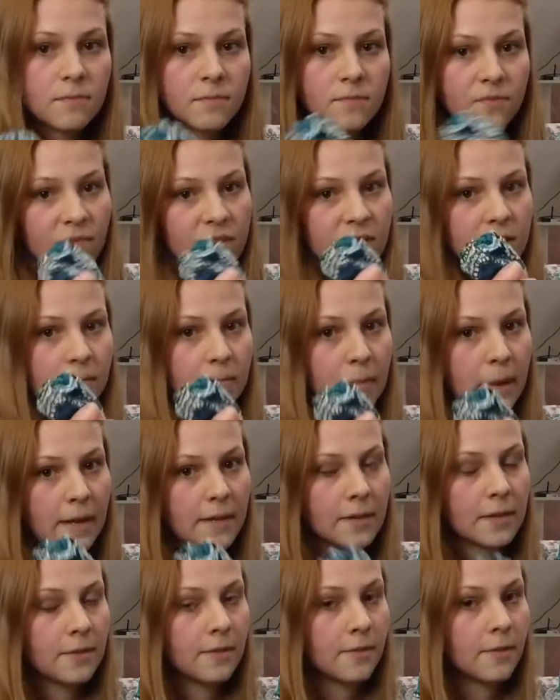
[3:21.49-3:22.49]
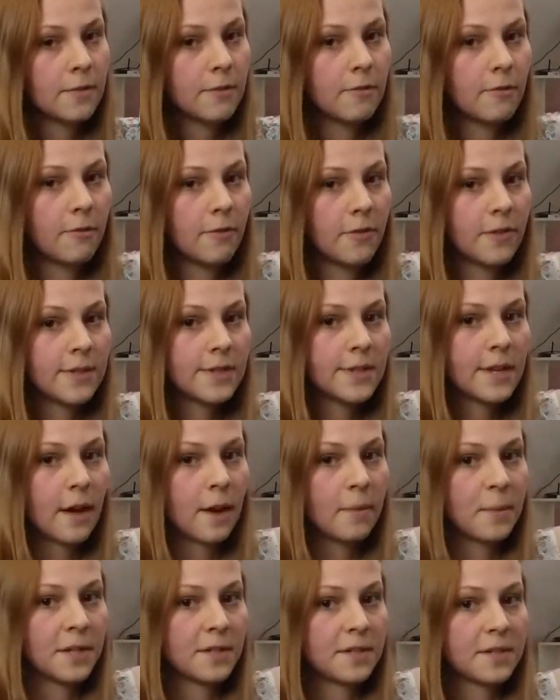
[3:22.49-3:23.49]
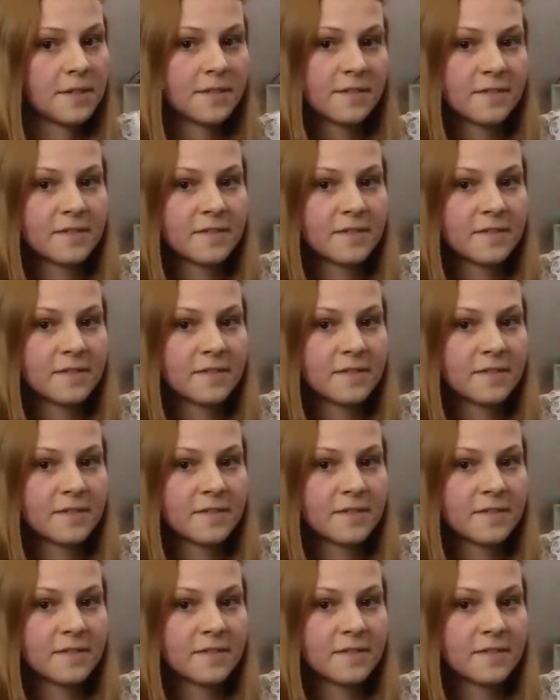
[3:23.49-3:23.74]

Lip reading: fitted better to this garment.